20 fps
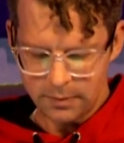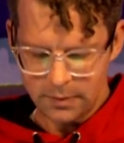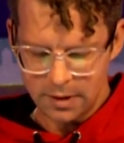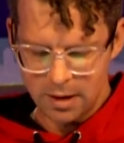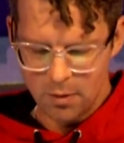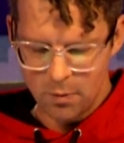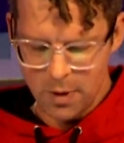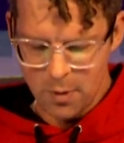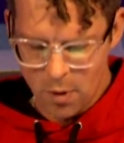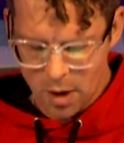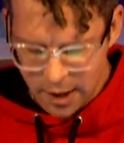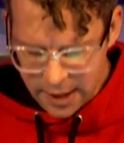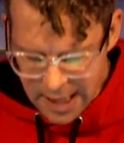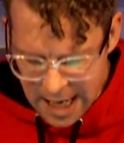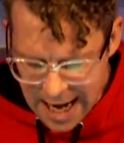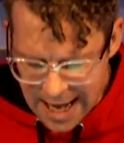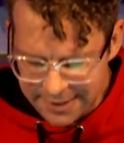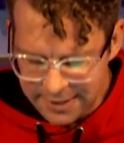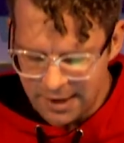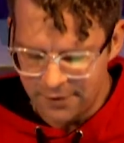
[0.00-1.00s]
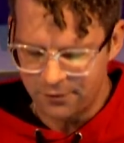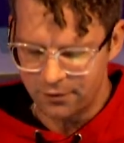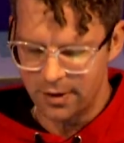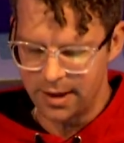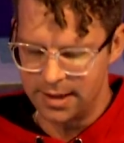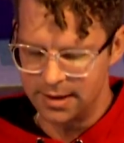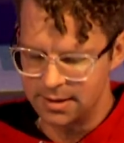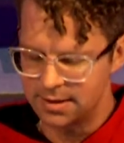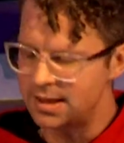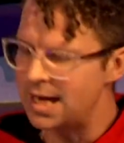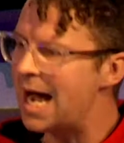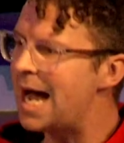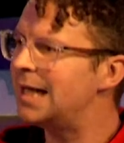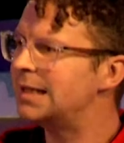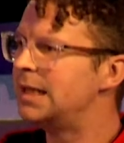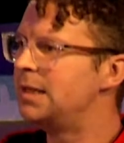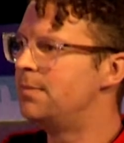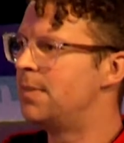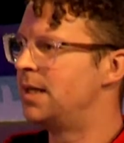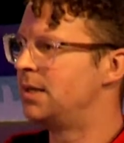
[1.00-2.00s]
We want godly friends,
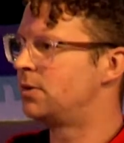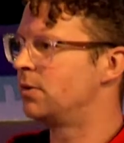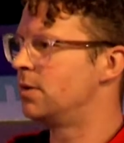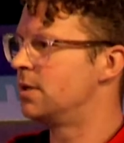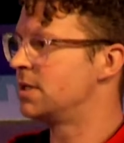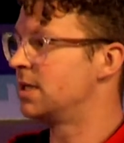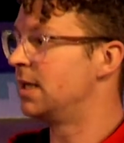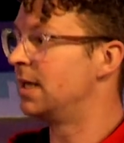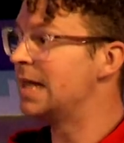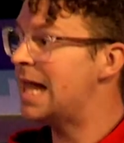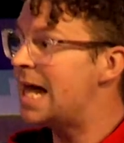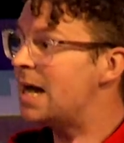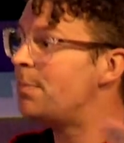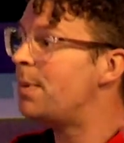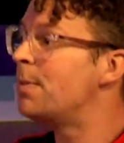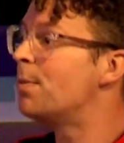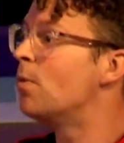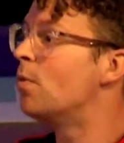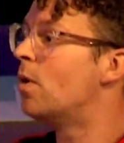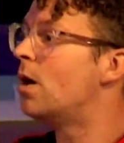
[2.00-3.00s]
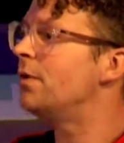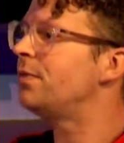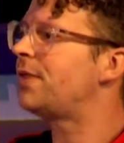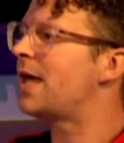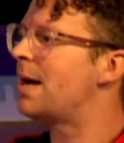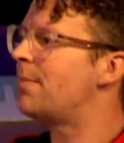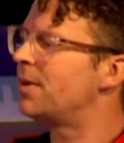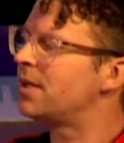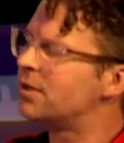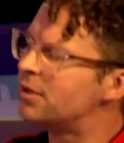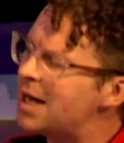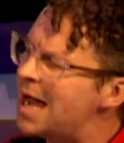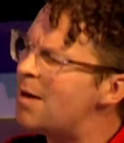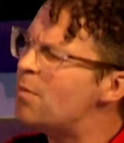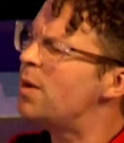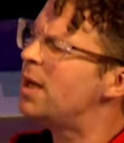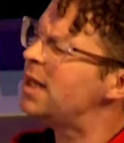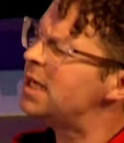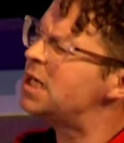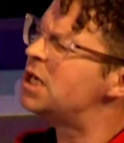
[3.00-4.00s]
godly mentors, and a lot of people want that, but they're not
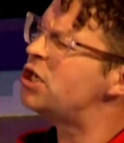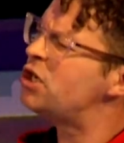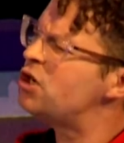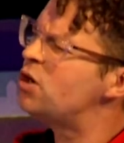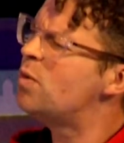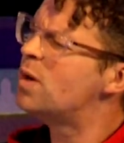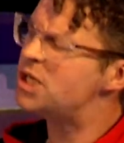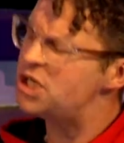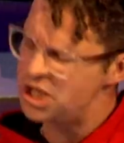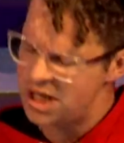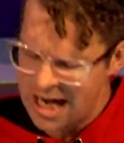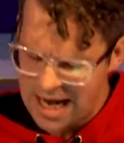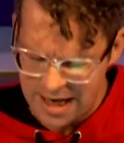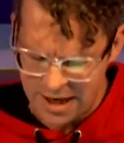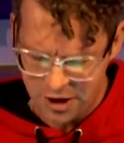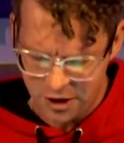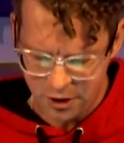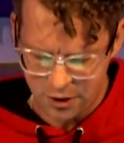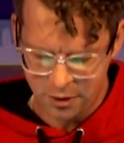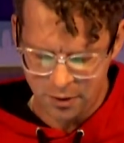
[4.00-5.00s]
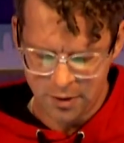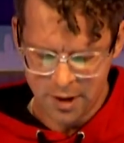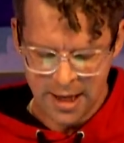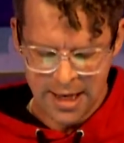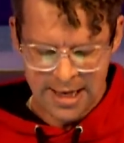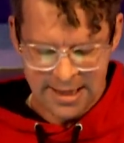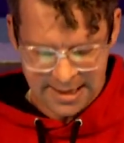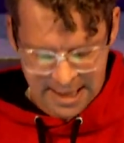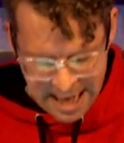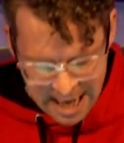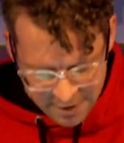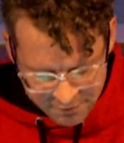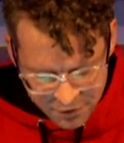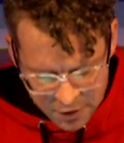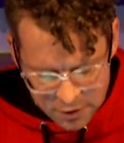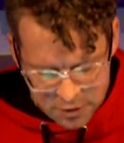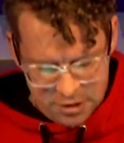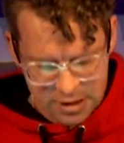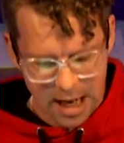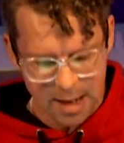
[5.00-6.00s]
willing to do what you got to do to have
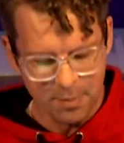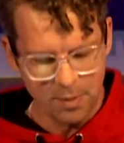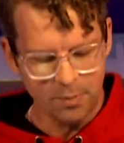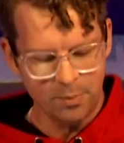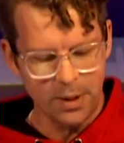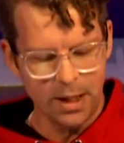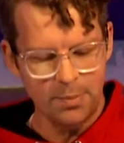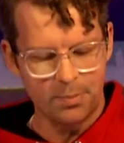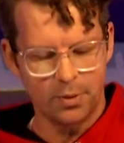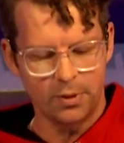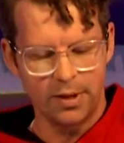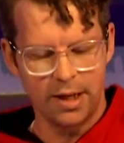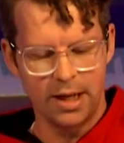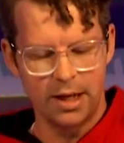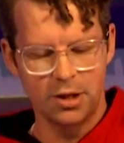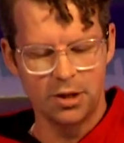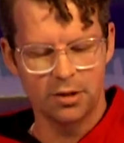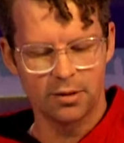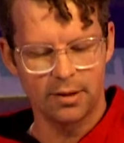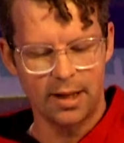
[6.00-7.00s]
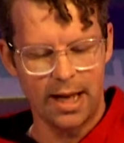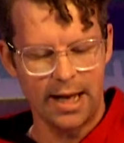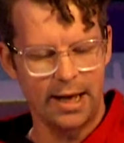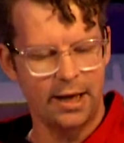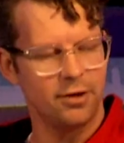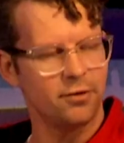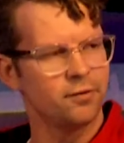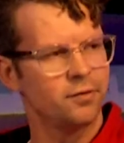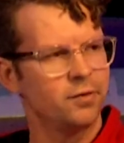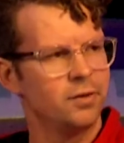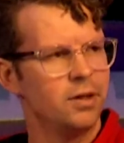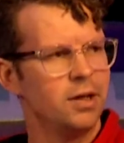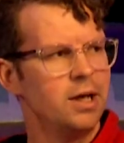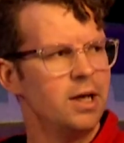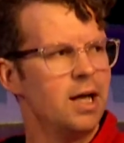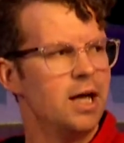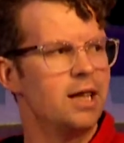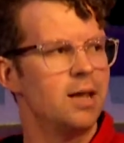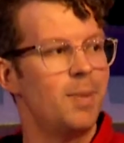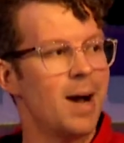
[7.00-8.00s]
those type of people in your life.
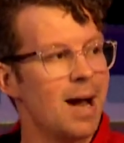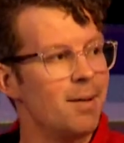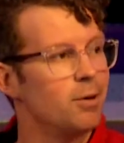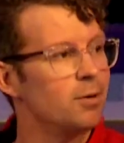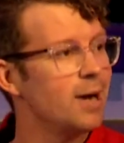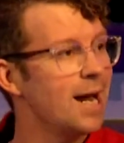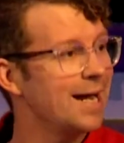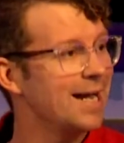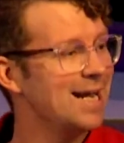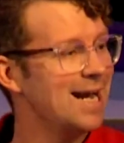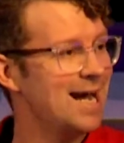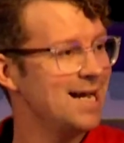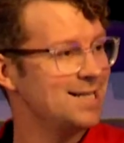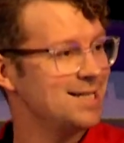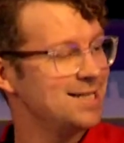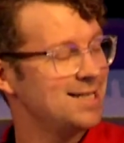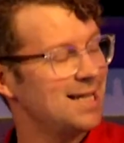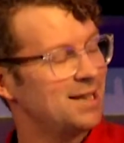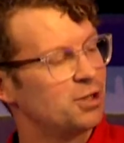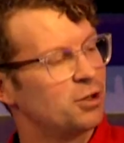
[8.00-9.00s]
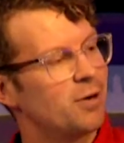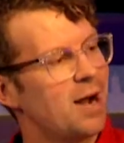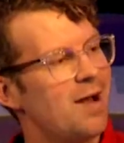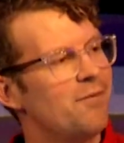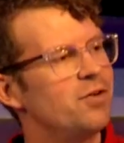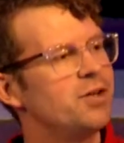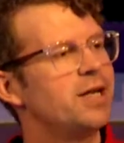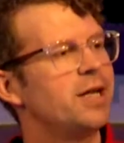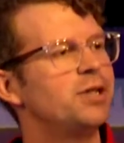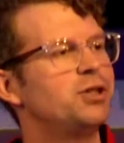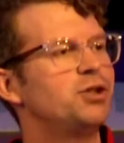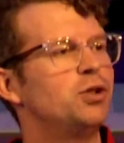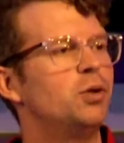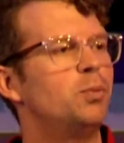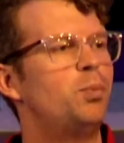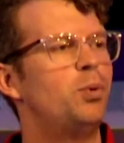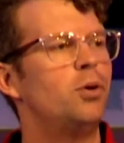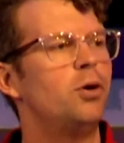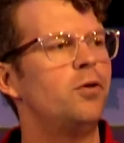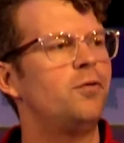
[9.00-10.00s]
And the Bible recognizes that the gravitational
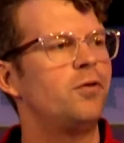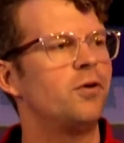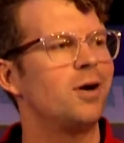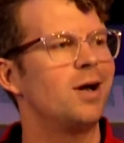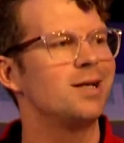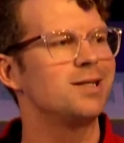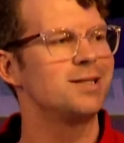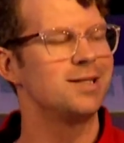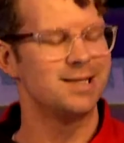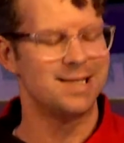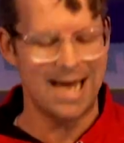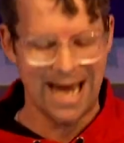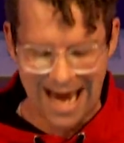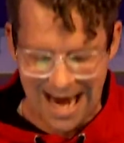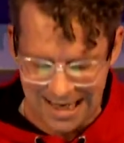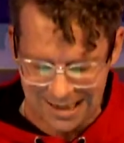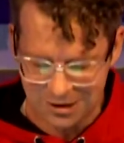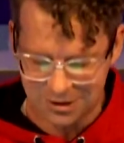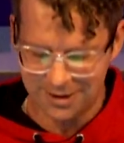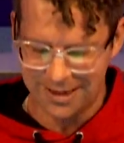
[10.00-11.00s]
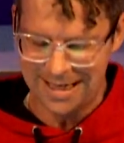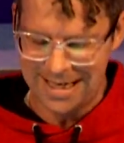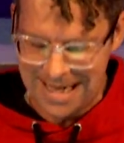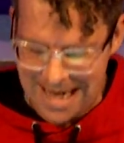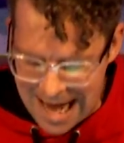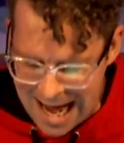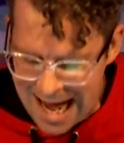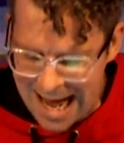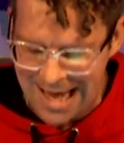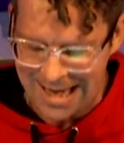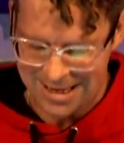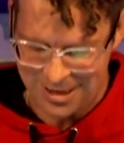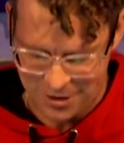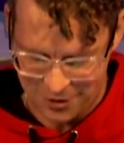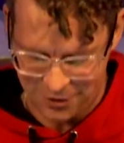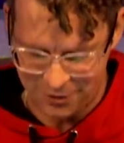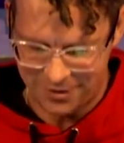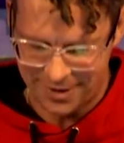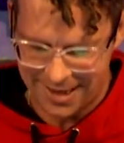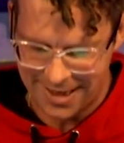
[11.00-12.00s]
pull for us is to actually not
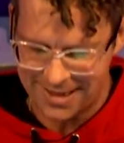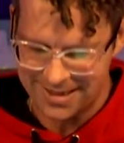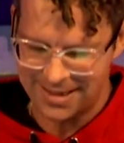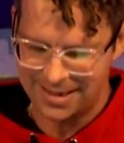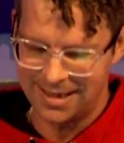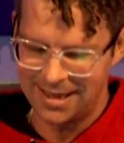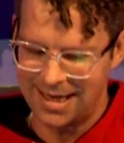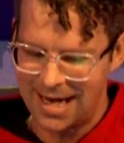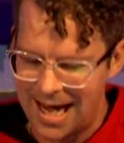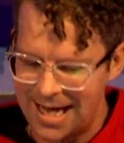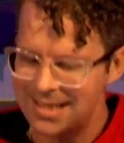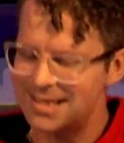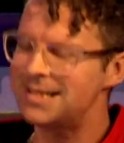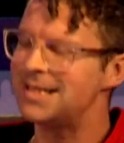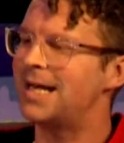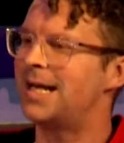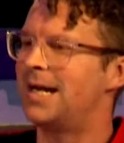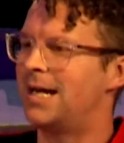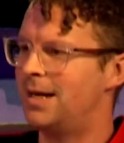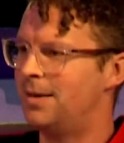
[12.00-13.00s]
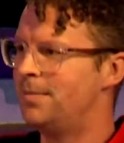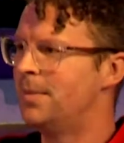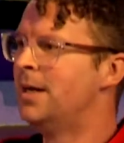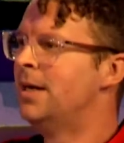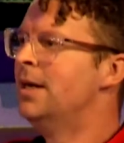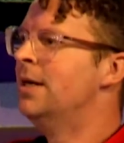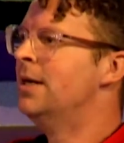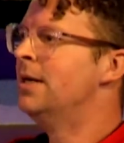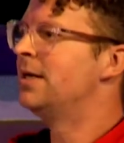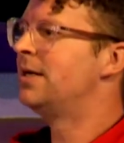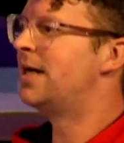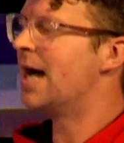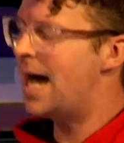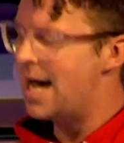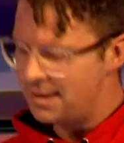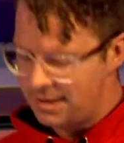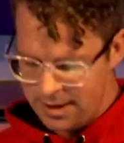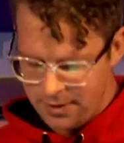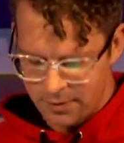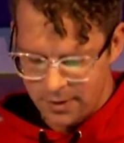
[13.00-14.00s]
do this and to not set up
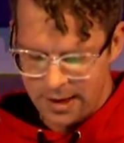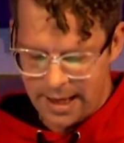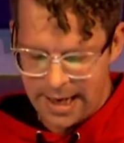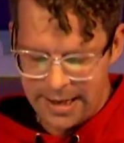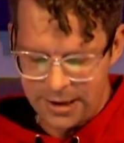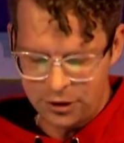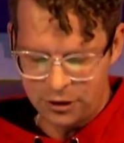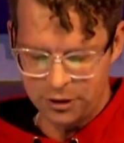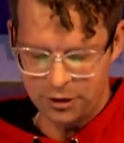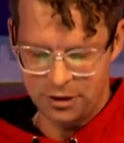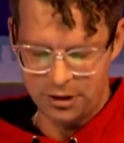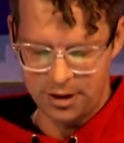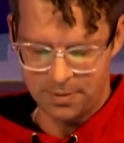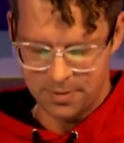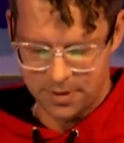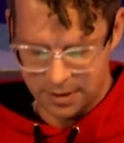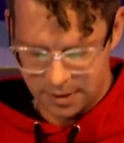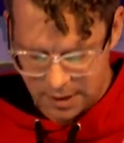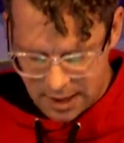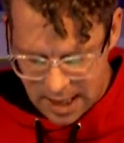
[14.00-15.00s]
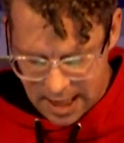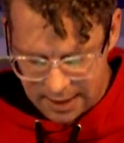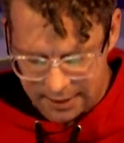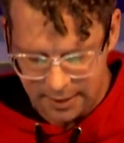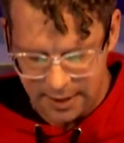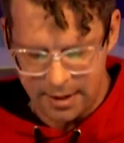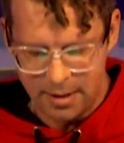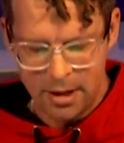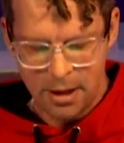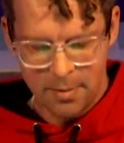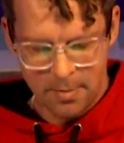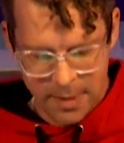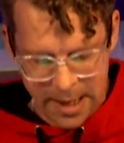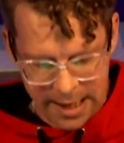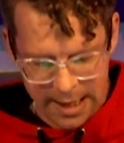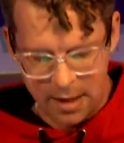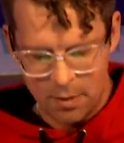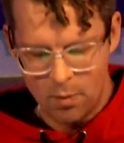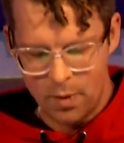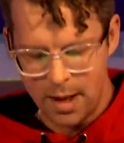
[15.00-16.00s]
godly relationships and godly
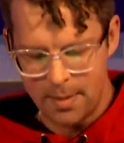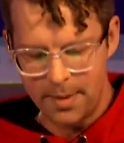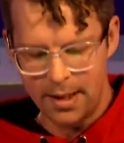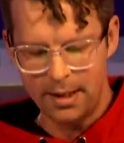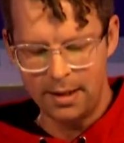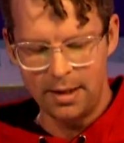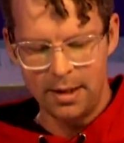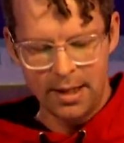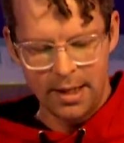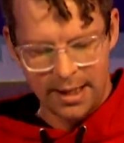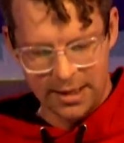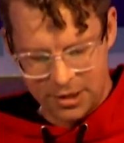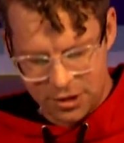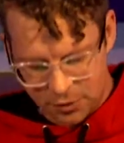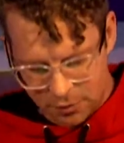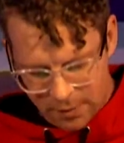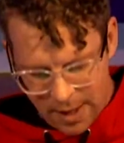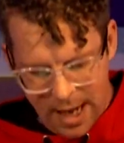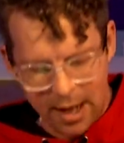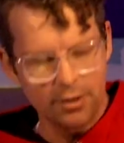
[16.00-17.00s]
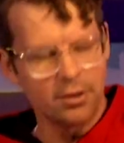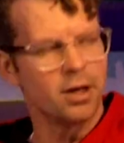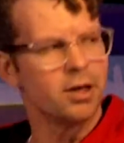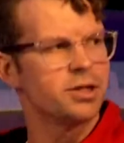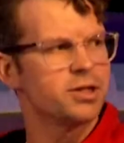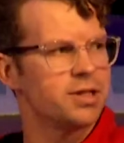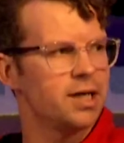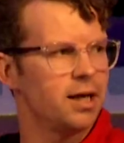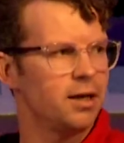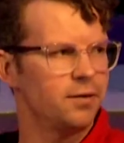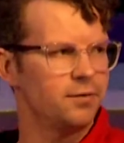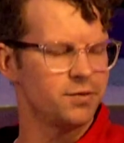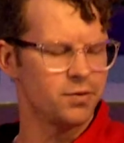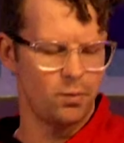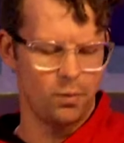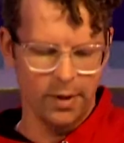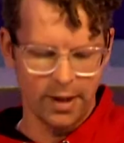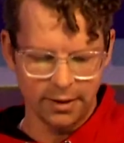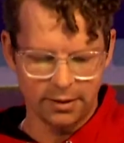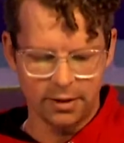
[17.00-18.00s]
men and women and surround ourselves
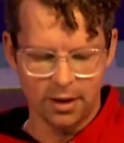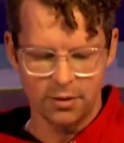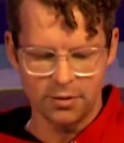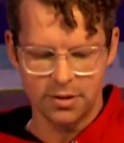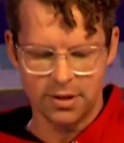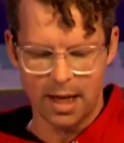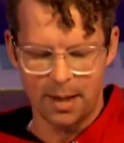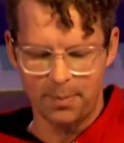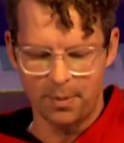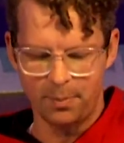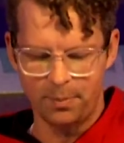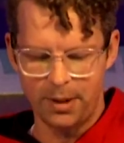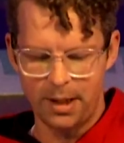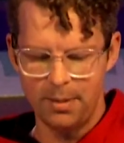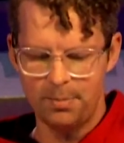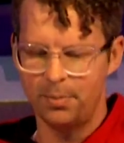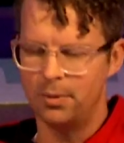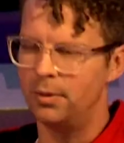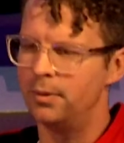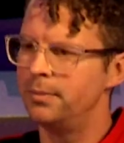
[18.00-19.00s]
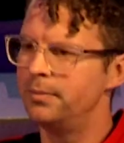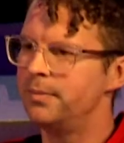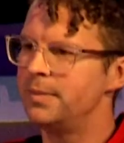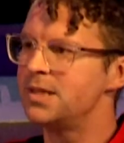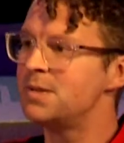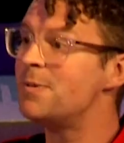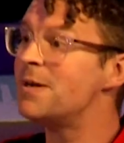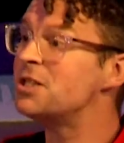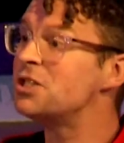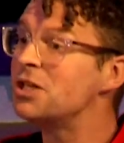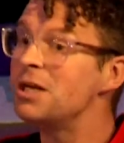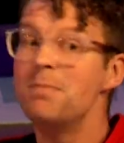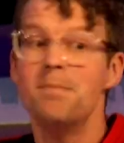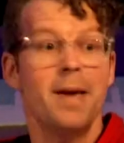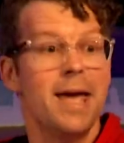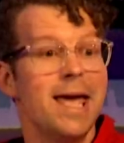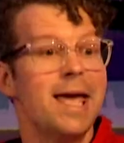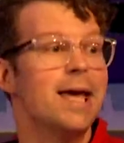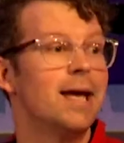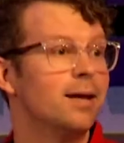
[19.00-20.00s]
with those type of people, especially
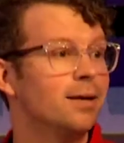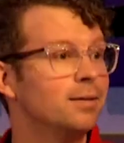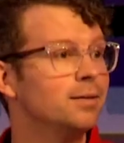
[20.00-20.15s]
men.